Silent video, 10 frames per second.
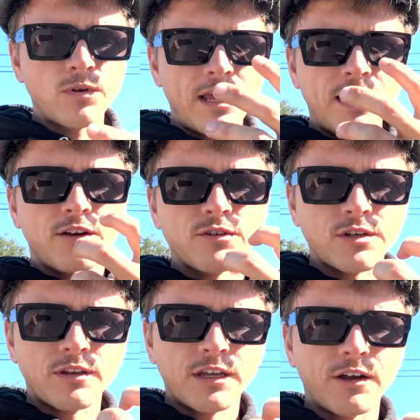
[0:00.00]
what anchors
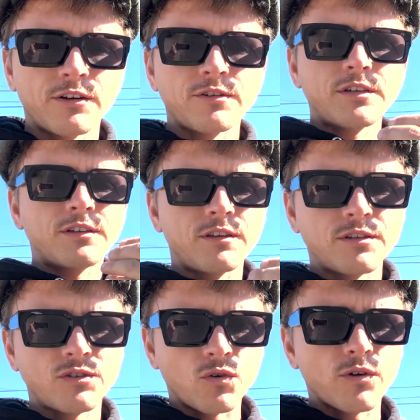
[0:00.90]
all the characters into the
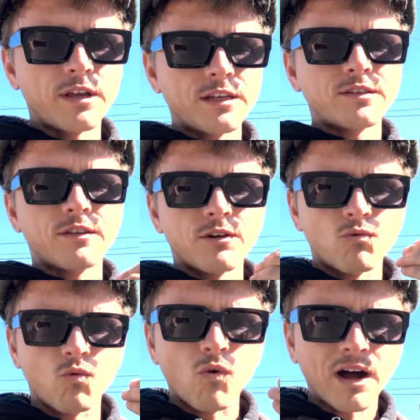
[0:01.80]
story, is their
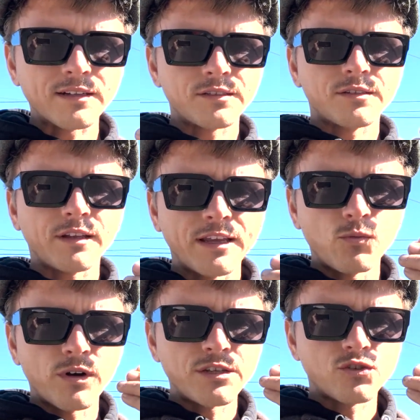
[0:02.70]
wants, like
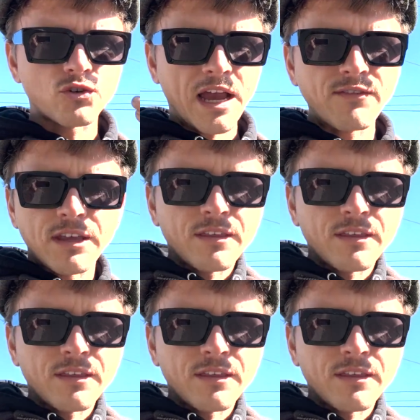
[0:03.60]
what is driving